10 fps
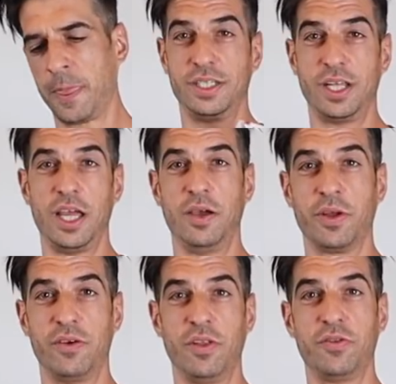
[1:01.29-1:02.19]
Today I'm
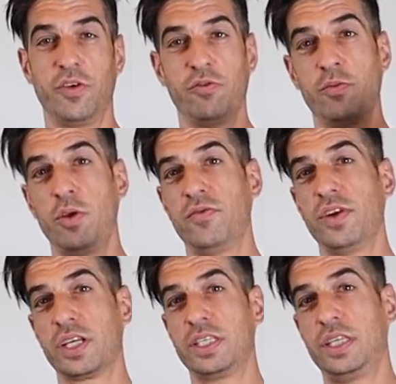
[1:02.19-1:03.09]
going to run through removing
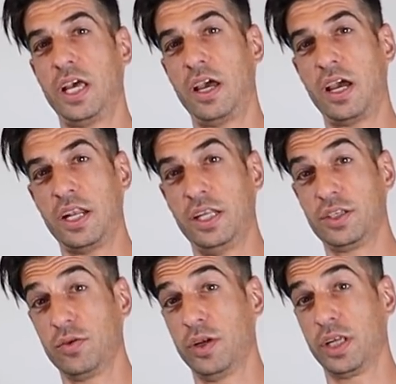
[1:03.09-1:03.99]
a cassette and
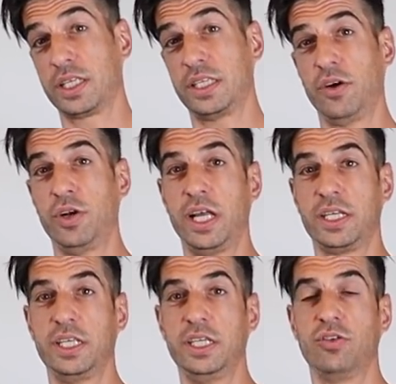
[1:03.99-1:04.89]
installing a cassette on an
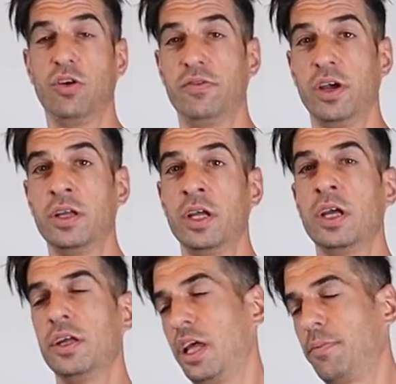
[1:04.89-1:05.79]
XD driver.
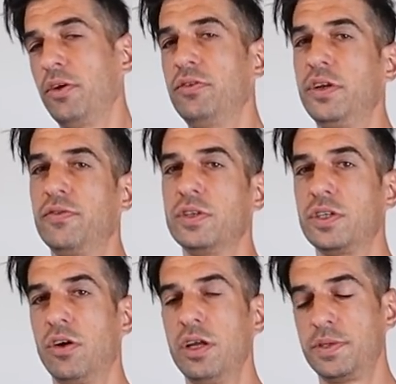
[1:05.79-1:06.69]
They're both different
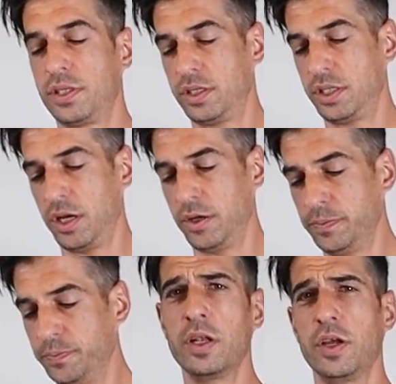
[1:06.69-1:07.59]
types,
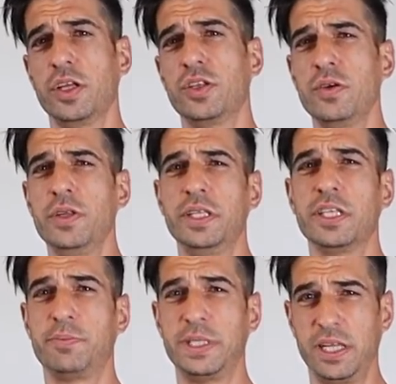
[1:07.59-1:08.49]
so you know you do need
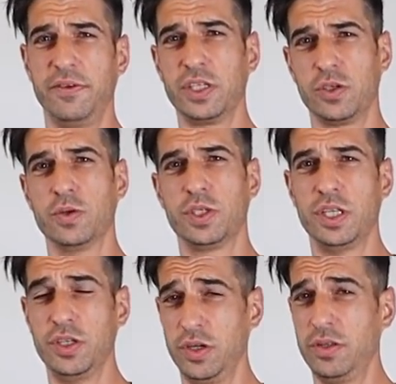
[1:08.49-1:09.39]
the specific tools
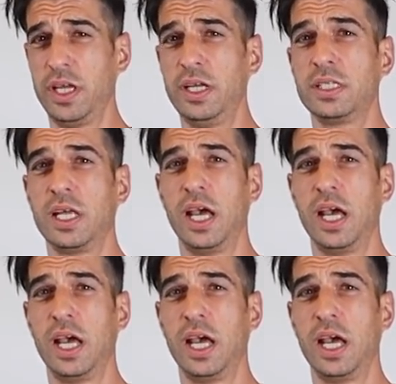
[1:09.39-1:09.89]
to do these.